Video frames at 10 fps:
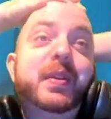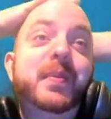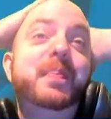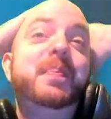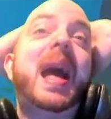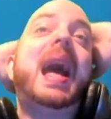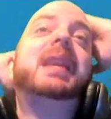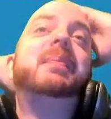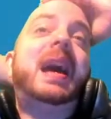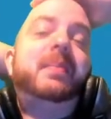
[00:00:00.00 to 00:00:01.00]
You
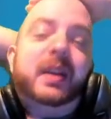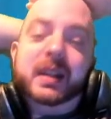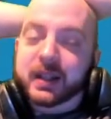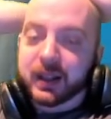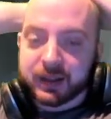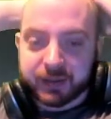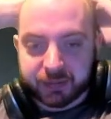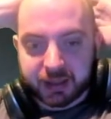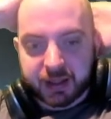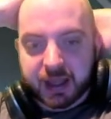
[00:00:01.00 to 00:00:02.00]
madman, Michael.
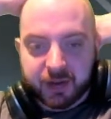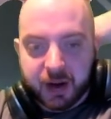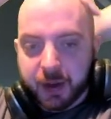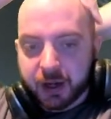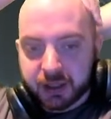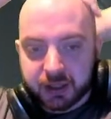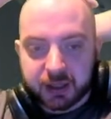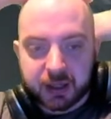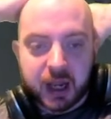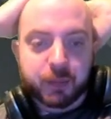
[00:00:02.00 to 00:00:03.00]
Thank you very much.
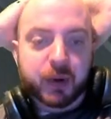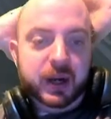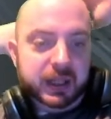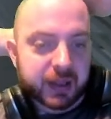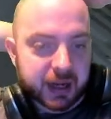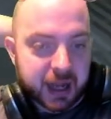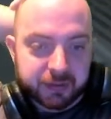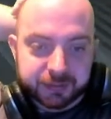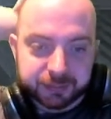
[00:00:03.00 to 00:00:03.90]
I appreciate the love.